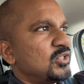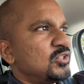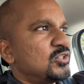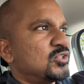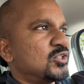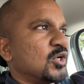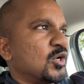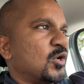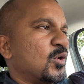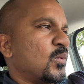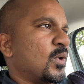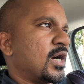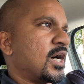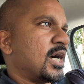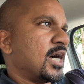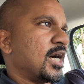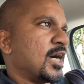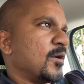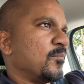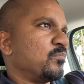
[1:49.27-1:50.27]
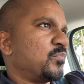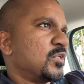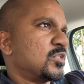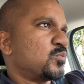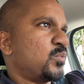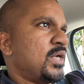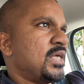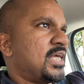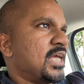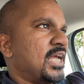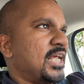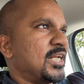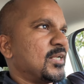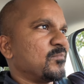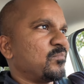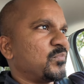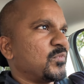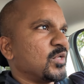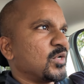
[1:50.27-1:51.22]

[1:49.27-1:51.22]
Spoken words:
So this weekend,